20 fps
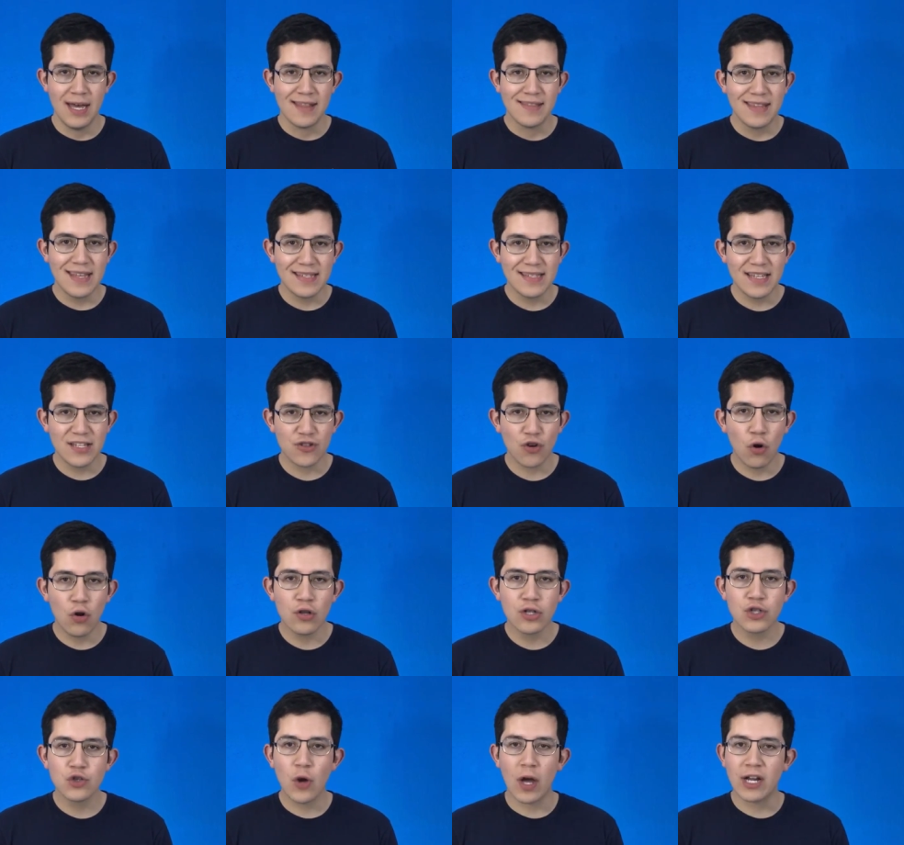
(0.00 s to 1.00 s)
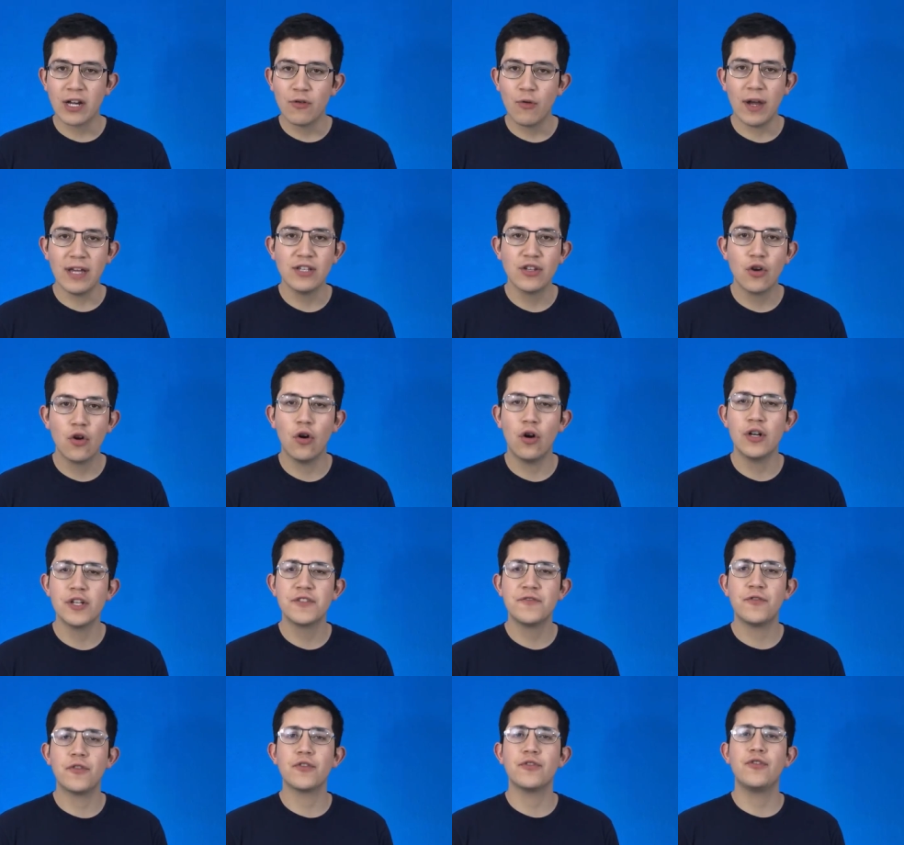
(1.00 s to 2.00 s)
This is also a great course
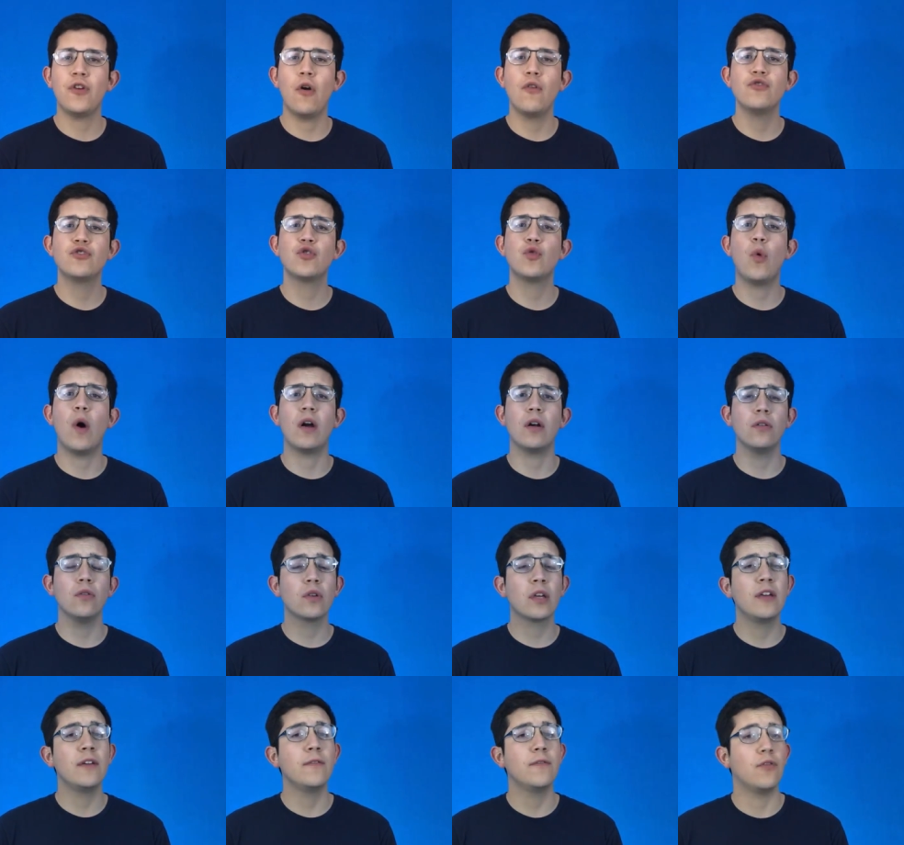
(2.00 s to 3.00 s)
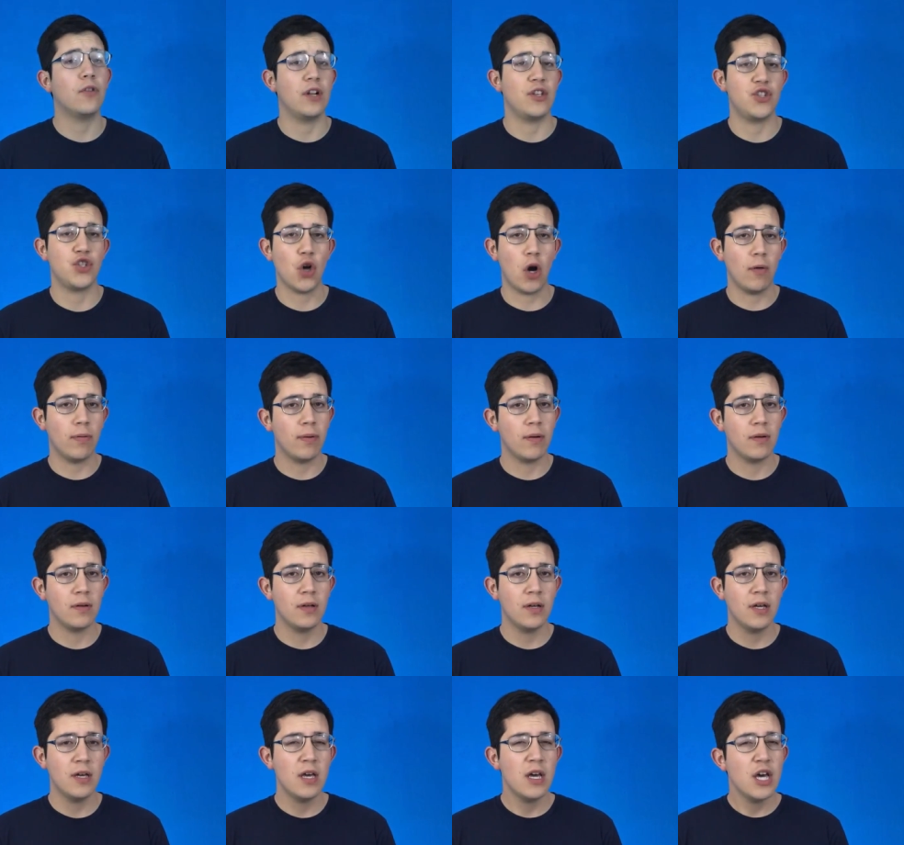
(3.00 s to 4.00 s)
for those who are looking for a job.
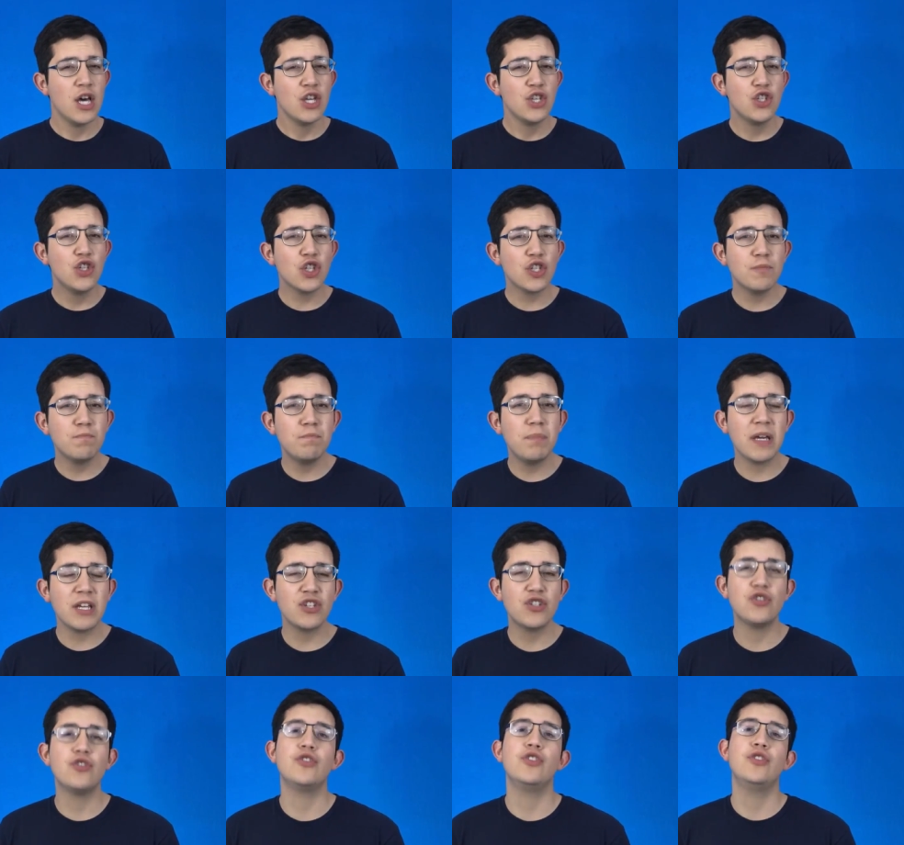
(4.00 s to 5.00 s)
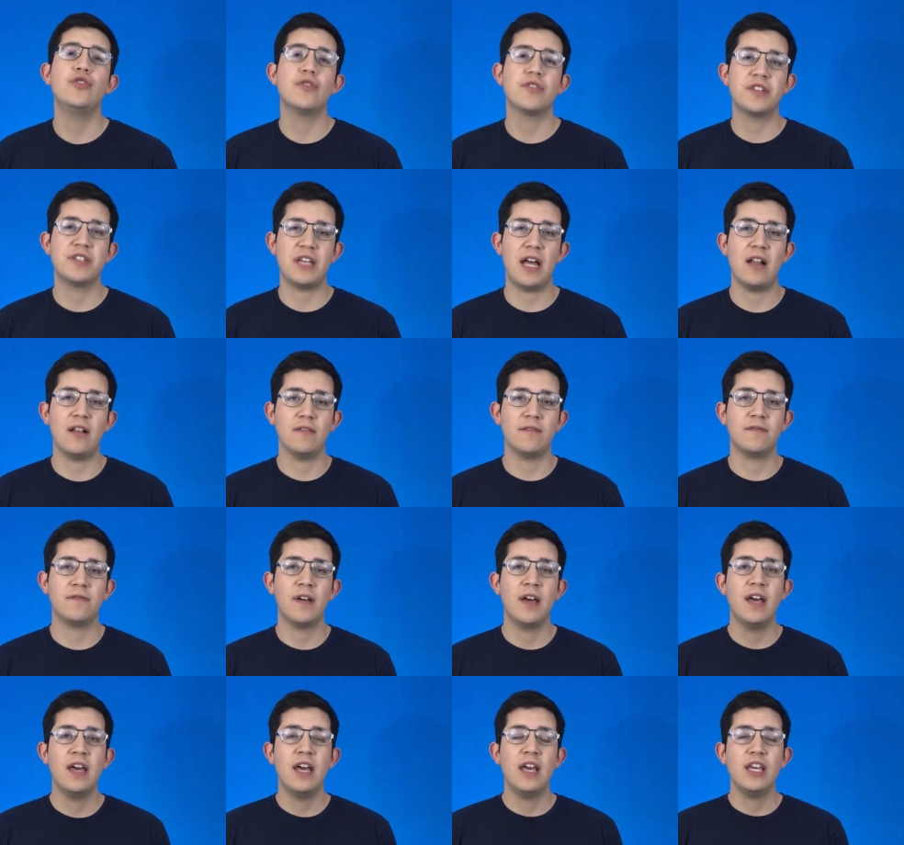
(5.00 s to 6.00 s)
Just picture yourself.
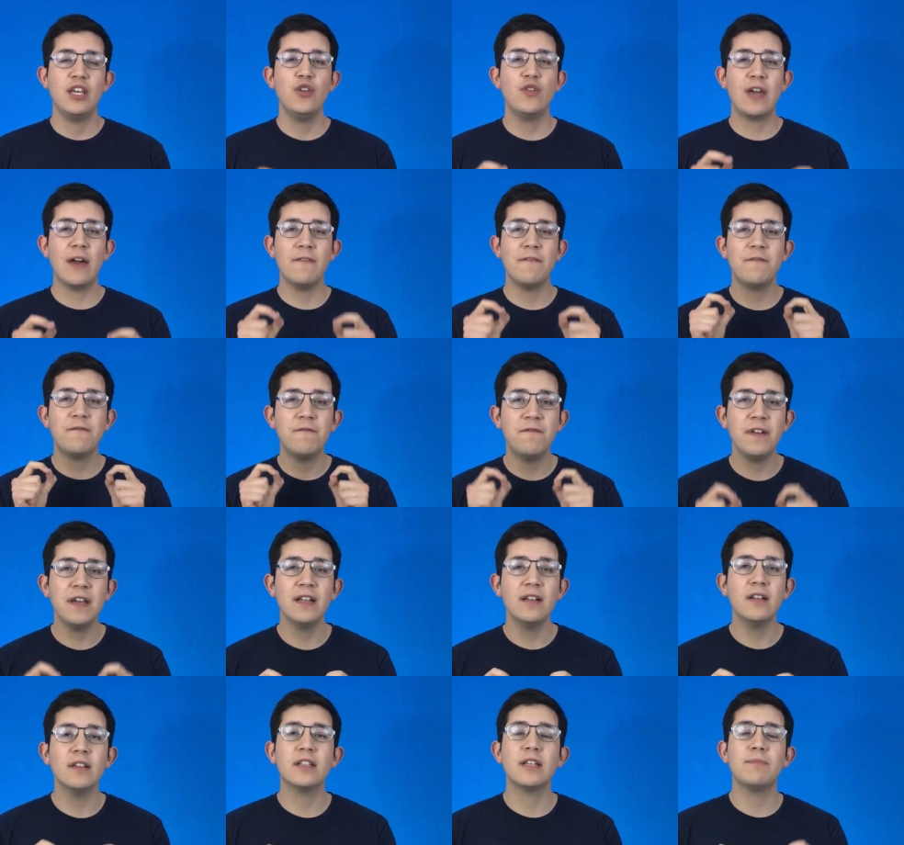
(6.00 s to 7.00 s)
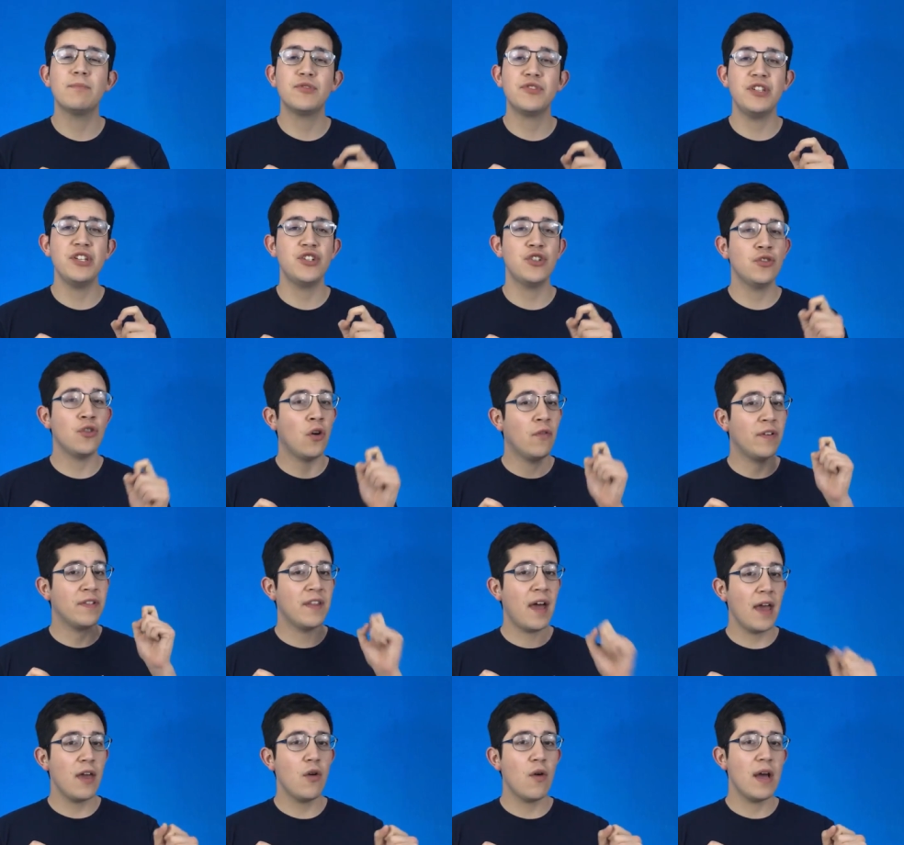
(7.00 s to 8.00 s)
You can fill the position of an
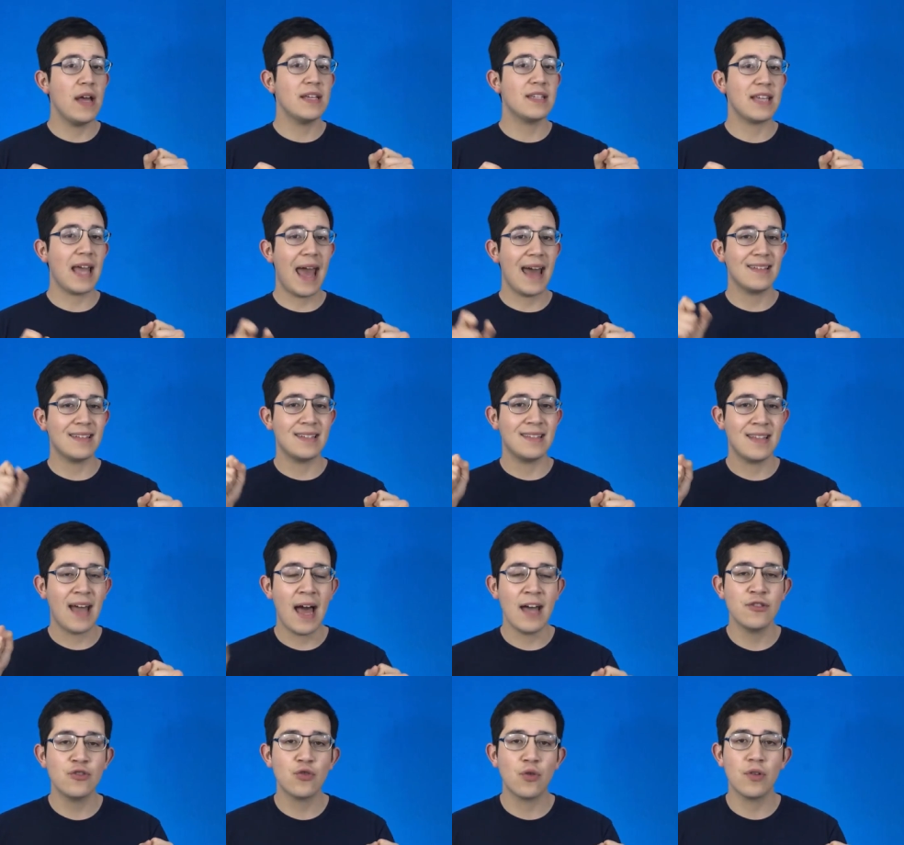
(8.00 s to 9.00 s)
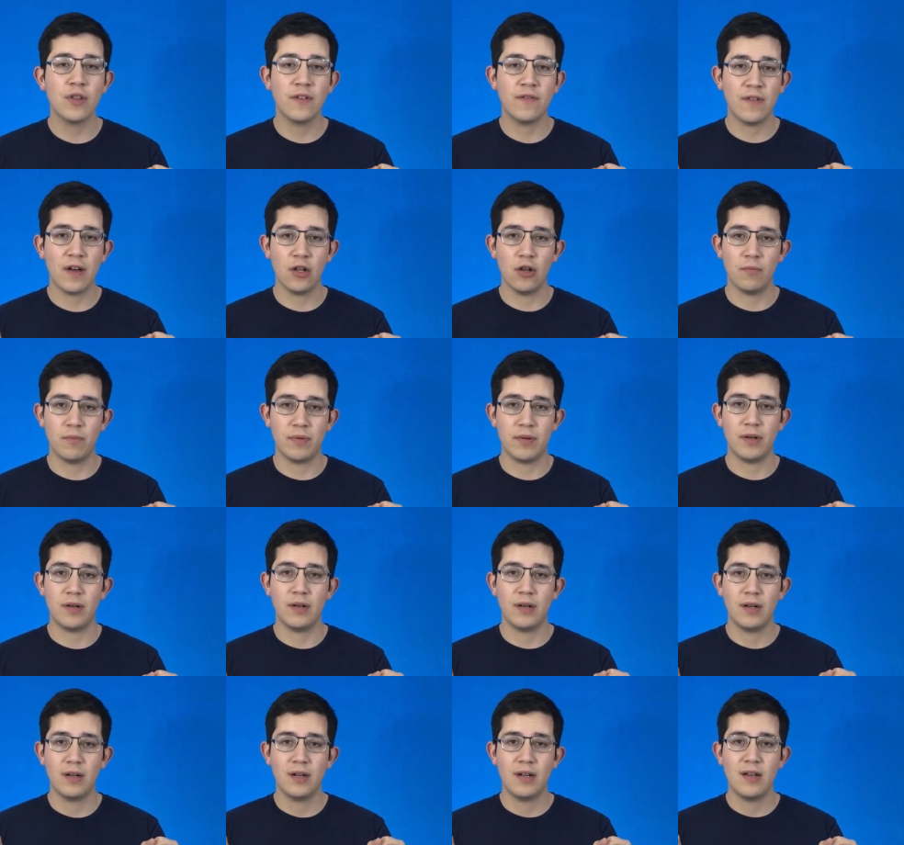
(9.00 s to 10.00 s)
iOS and an Android developer